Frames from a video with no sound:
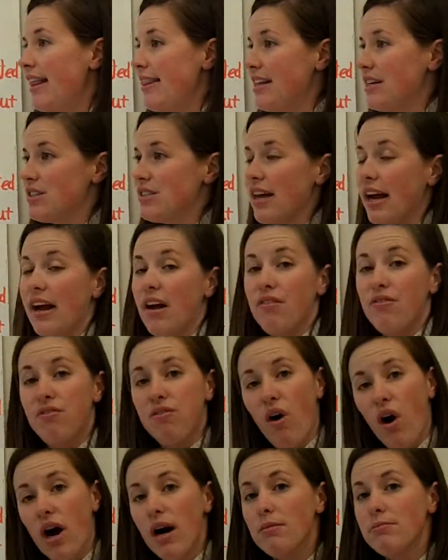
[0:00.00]
There's like a
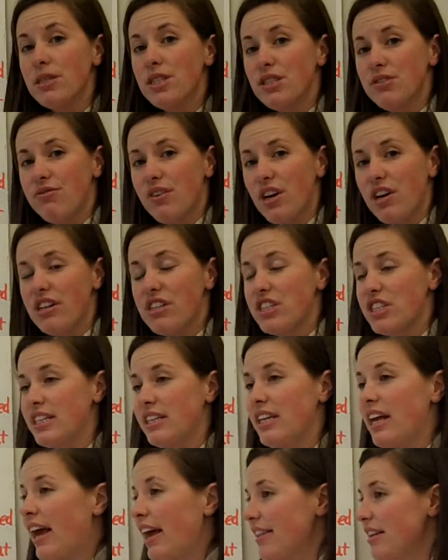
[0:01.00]
farmer's
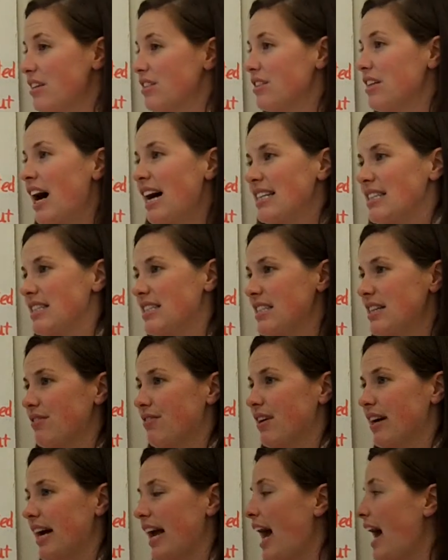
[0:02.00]
version. There's lots of
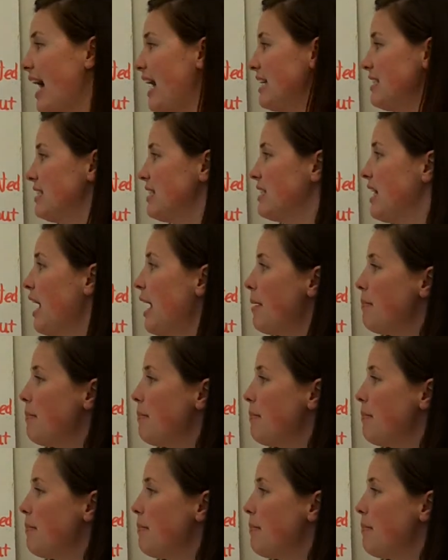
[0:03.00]
different kinds.